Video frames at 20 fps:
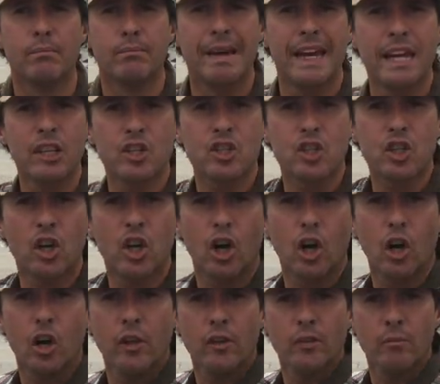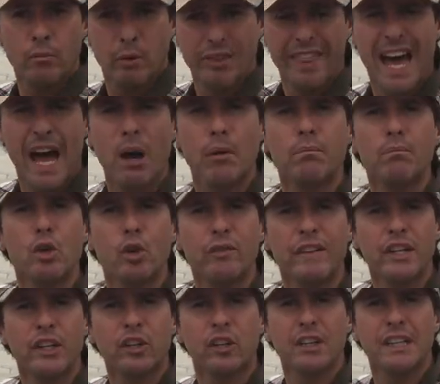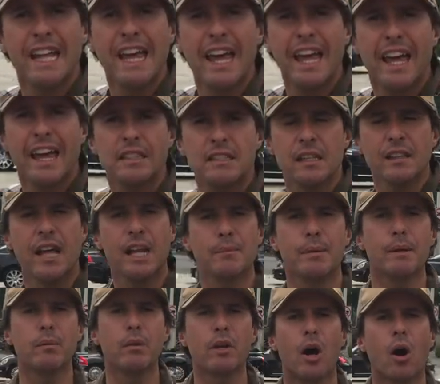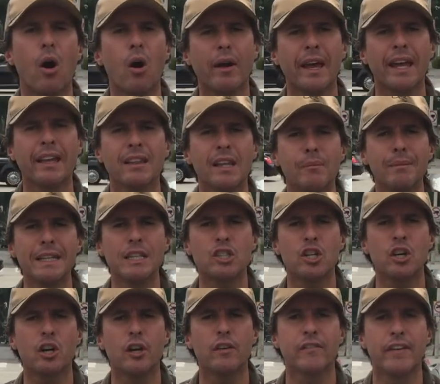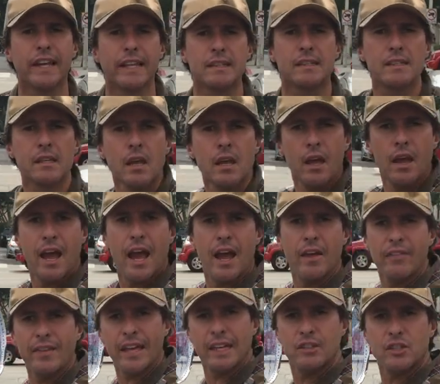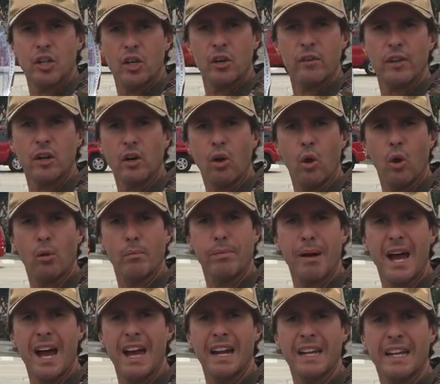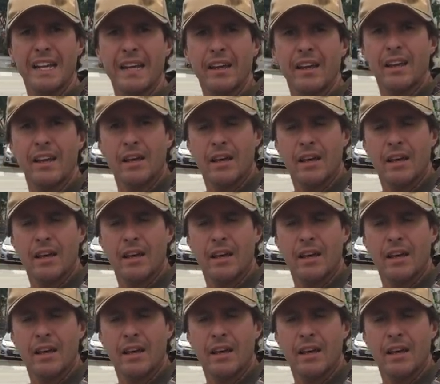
Make sure, without moving your legs, a lot of people go, okay, let me turn, Vince, and they turn their whole body.